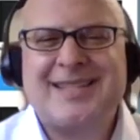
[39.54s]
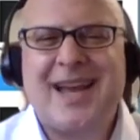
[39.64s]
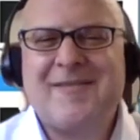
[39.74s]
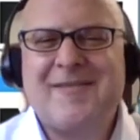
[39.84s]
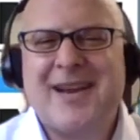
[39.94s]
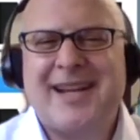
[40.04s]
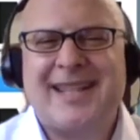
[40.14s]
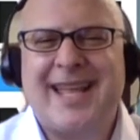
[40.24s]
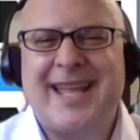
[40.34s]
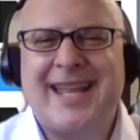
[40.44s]
dive right
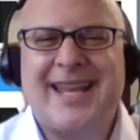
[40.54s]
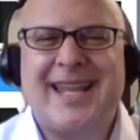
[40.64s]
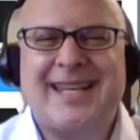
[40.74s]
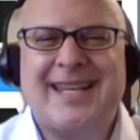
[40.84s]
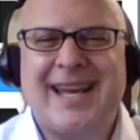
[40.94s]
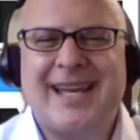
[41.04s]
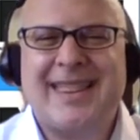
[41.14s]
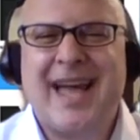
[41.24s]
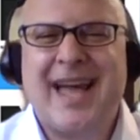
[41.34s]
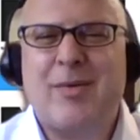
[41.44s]
in then. And
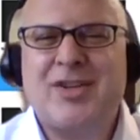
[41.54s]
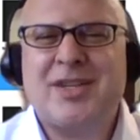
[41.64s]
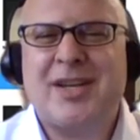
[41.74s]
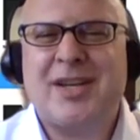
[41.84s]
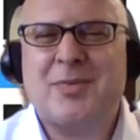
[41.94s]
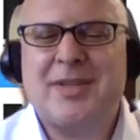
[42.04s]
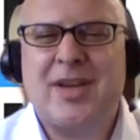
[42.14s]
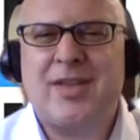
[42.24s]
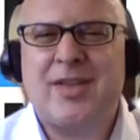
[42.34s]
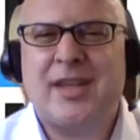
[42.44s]
Thad, why don't you tell us
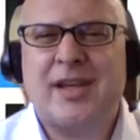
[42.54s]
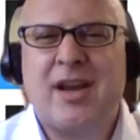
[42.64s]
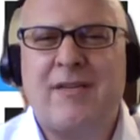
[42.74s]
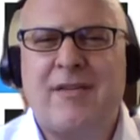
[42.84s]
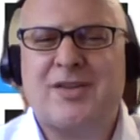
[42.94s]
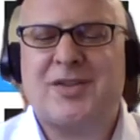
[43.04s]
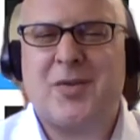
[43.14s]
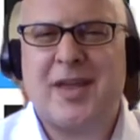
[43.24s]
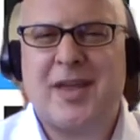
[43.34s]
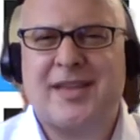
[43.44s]
what's on the cover
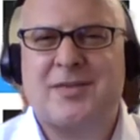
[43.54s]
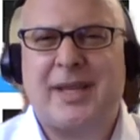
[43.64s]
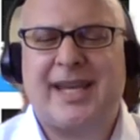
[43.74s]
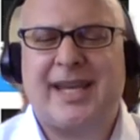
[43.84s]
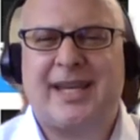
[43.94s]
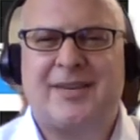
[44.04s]
story this week?